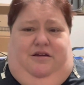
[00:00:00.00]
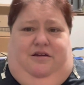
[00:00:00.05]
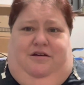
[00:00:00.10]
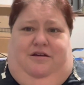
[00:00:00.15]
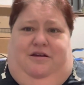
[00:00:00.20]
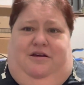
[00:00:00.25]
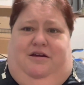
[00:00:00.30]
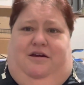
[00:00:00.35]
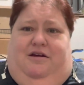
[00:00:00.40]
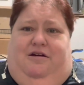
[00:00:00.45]

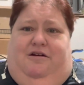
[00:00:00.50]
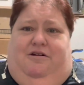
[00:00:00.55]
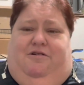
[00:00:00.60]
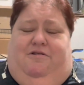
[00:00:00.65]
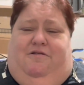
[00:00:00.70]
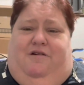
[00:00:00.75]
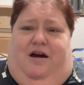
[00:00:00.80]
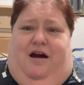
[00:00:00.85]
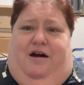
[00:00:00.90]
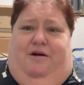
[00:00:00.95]

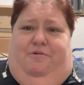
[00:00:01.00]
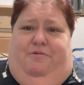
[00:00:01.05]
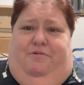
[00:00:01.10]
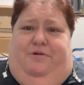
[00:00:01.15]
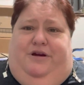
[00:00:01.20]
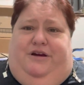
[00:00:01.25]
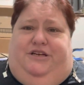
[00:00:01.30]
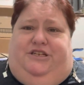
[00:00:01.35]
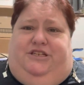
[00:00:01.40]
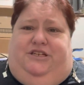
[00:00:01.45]
I
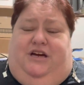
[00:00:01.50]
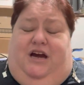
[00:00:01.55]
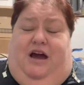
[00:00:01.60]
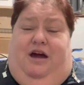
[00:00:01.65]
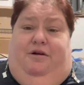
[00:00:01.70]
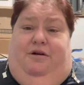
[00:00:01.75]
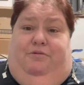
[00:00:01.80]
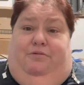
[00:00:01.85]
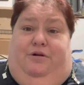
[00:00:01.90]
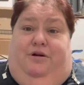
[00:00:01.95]

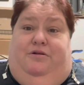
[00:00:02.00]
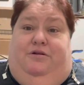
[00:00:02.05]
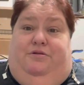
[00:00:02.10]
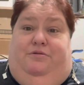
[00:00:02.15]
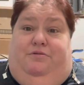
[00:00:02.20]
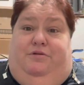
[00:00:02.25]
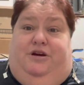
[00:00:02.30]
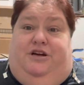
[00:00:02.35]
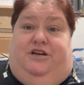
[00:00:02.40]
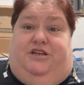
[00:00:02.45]
really
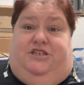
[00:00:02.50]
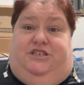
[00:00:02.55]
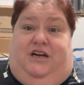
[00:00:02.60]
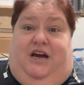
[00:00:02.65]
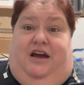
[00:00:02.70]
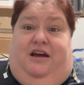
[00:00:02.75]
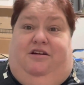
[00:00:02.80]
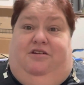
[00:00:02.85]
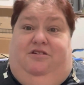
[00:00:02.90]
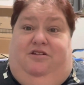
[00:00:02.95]
wished
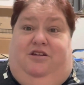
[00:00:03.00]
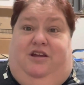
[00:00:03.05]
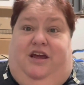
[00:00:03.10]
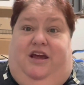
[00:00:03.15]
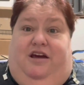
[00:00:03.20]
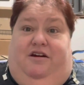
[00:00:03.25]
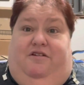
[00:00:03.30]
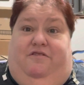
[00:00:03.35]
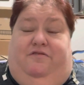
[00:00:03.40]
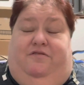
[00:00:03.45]
I could
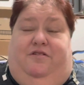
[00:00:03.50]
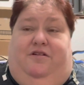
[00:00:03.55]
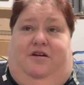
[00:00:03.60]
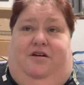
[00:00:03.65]
have,